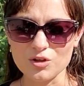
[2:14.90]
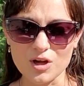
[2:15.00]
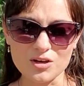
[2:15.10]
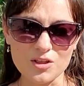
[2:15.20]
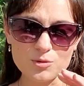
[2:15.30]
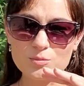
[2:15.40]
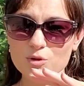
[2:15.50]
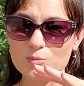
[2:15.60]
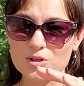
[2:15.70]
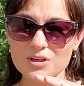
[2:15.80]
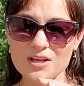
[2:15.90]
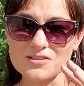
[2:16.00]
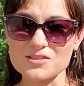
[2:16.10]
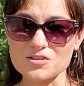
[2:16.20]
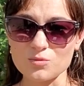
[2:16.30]
Another bluebird
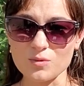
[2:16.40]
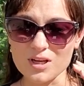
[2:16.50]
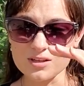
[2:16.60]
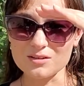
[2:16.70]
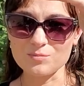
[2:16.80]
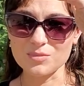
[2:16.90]
nest is great.